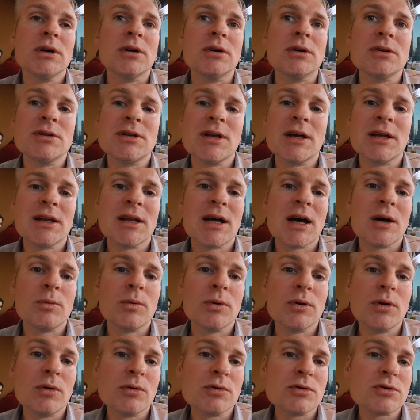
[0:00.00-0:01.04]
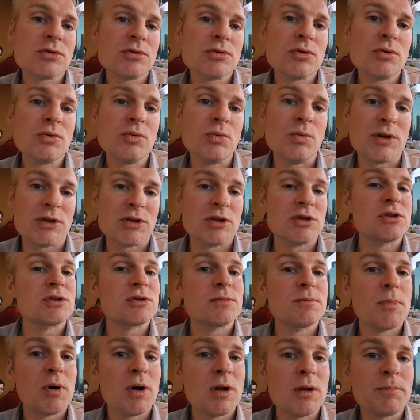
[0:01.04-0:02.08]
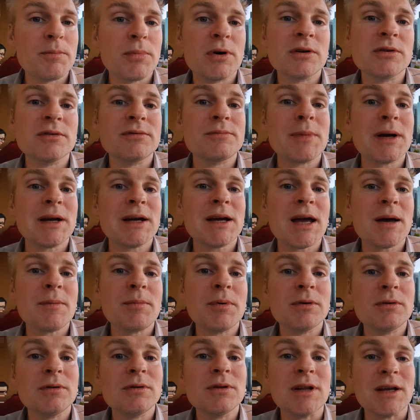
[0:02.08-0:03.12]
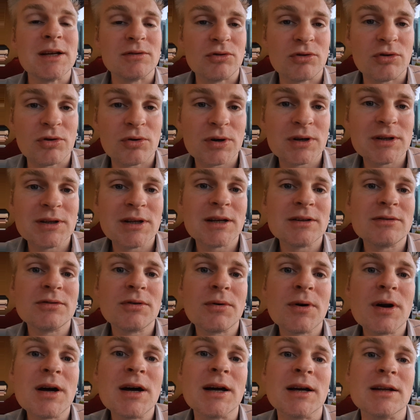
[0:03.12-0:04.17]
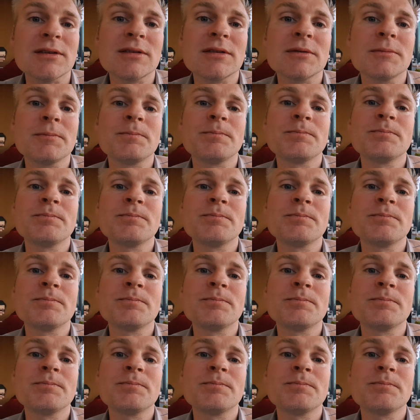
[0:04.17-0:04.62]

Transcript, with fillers: uh, then I will also with a small part of my capital enjoy that ride